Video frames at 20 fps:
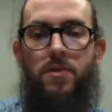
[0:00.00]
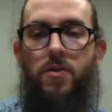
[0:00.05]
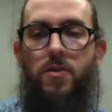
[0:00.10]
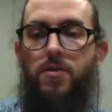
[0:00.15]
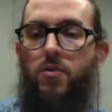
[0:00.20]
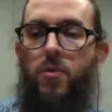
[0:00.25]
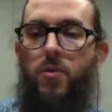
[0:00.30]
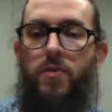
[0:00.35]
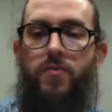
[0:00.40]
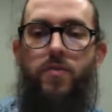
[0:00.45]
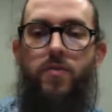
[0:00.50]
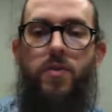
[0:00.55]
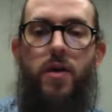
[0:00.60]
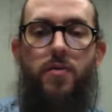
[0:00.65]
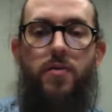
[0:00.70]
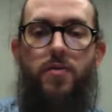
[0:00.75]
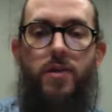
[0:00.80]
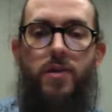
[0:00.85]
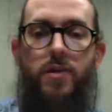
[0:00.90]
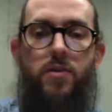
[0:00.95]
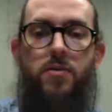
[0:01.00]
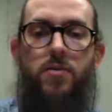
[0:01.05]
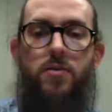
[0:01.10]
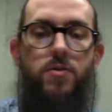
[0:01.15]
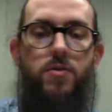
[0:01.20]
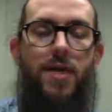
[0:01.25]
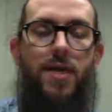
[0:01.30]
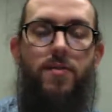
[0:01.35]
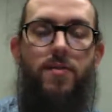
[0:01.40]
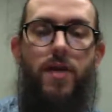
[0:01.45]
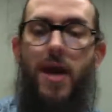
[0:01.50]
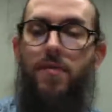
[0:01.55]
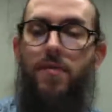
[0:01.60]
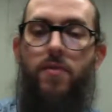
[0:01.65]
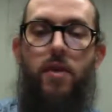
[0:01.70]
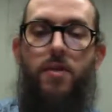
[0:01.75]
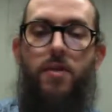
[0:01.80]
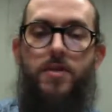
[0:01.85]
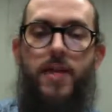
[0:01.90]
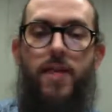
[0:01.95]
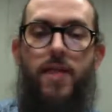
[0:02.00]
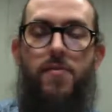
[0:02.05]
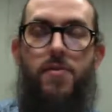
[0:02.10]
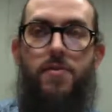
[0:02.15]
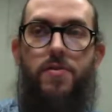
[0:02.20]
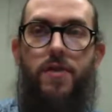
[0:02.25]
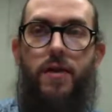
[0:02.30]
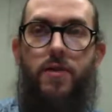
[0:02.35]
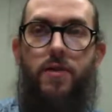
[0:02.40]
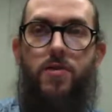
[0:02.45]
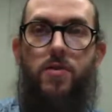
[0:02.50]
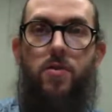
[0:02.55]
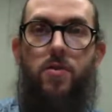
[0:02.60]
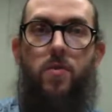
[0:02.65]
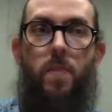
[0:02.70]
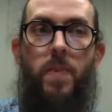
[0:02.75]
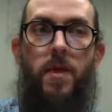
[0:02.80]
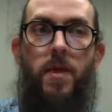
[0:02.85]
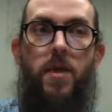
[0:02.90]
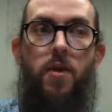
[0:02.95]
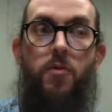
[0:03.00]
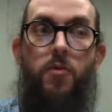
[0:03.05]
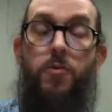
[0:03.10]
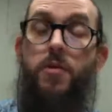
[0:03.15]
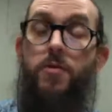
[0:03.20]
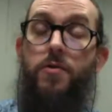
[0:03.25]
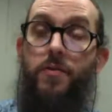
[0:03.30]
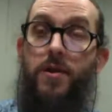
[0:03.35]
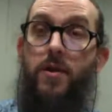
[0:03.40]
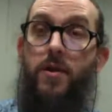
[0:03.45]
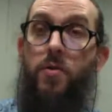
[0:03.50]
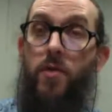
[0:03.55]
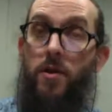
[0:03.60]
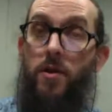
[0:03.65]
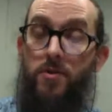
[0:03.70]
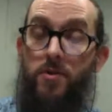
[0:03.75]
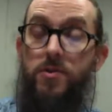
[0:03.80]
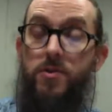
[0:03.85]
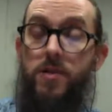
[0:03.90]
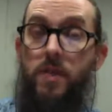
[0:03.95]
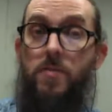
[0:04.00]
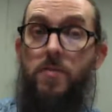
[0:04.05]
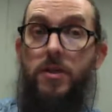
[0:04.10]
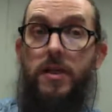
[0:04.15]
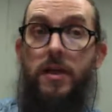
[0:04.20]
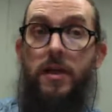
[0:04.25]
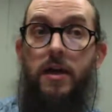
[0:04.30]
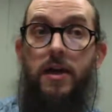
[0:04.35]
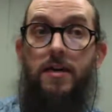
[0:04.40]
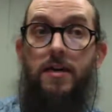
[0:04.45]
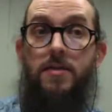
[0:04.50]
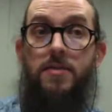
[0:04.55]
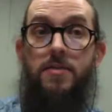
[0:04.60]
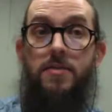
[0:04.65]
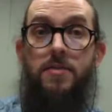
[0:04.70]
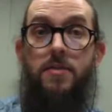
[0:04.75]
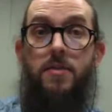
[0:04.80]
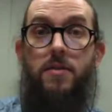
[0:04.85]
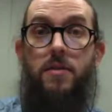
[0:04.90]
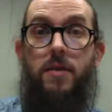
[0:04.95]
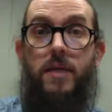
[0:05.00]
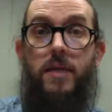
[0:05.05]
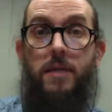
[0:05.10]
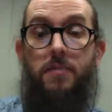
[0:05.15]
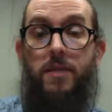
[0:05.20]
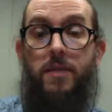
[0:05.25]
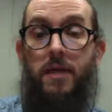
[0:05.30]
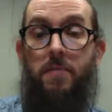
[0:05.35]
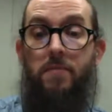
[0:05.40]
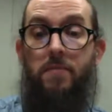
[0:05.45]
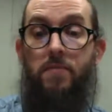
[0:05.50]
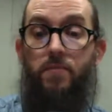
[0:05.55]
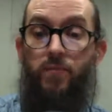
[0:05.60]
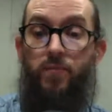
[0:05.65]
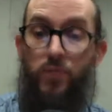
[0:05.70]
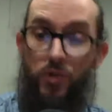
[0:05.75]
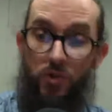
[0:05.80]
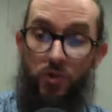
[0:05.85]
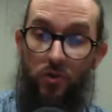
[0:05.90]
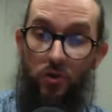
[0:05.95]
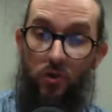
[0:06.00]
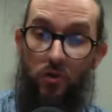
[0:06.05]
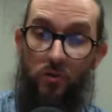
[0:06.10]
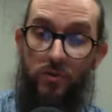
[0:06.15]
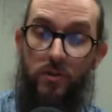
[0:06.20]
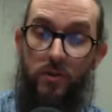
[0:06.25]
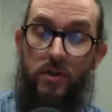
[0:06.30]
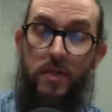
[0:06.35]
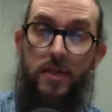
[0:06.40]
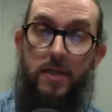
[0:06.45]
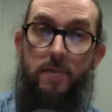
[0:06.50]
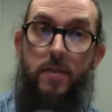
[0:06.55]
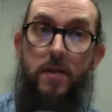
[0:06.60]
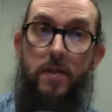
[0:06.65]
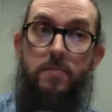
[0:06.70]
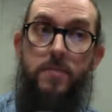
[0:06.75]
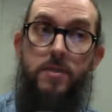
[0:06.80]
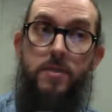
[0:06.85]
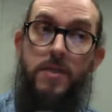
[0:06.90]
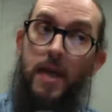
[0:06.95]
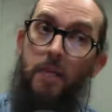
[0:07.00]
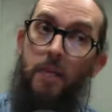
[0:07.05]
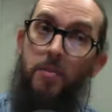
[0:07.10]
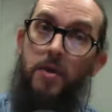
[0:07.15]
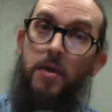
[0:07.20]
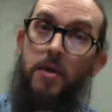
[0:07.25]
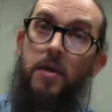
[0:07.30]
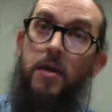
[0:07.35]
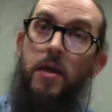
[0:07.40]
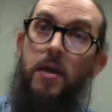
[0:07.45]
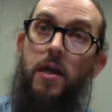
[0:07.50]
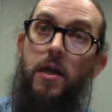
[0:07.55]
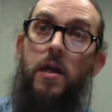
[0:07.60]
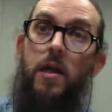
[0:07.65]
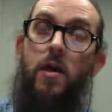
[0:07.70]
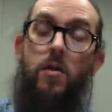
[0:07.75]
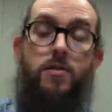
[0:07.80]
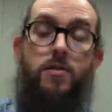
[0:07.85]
away for nothing. You know, you have lost everything. So really think about your subject lines. Keep them short. Keep them snappy. A